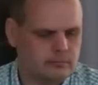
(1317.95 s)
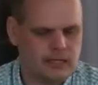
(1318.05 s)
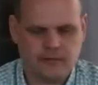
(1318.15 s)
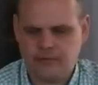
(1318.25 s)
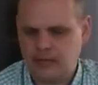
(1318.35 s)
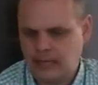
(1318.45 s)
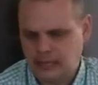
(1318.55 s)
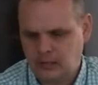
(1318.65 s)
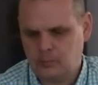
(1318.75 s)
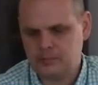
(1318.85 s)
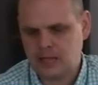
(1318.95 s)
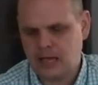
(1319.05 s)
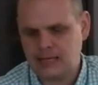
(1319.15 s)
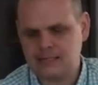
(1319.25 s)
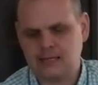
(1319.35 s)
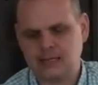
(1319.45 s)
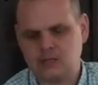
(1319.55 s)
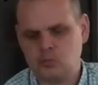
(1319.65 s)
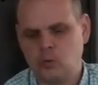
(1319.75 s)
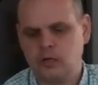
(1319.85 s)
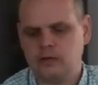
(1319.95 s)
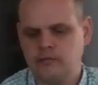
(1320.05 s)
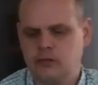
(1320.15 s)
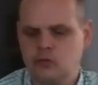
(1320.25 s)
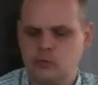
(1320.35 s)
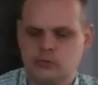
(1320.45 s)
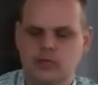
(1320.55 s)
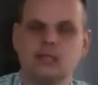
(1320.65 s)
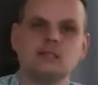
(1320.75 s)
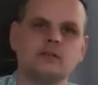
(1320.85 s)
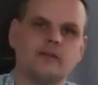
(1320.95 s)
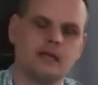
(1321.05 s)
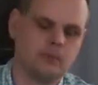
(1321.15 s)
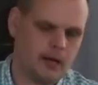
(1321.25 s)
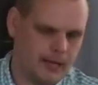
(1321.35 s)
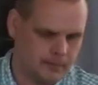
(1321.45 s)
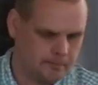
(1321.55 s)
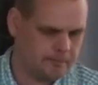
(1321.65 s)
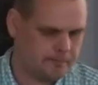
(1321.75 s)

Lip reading: If it helps, Isaac is one of the 2 sons of Abraham.